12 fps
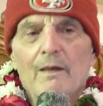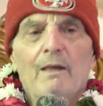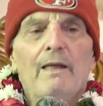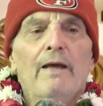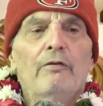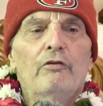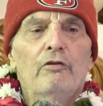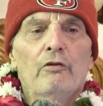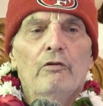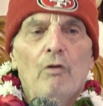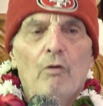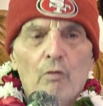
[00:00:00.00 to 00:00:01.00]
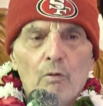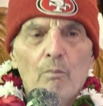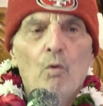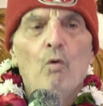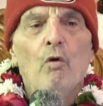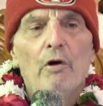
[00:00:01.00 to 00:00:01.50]
lesser or
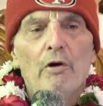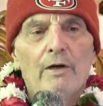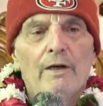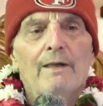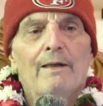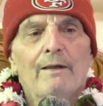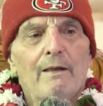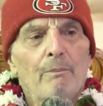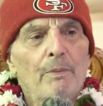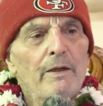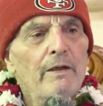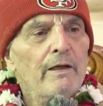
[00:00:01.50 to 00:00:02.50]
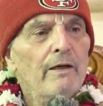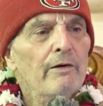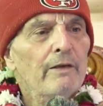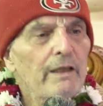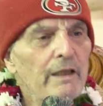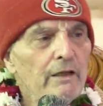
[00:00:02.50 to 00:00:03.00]
more depending
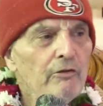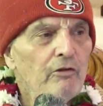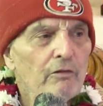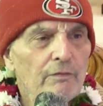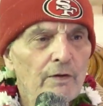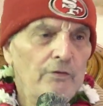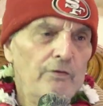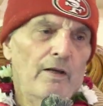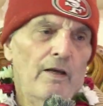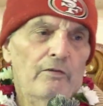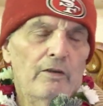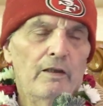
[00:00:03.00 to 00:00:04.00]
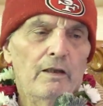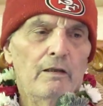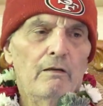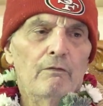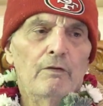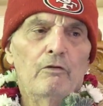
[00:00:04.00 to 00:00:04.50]
on each of us as an
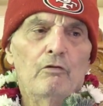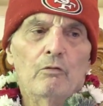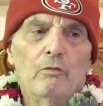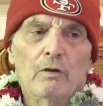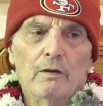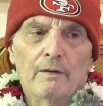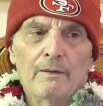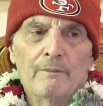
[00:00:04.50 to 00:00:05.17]
individual.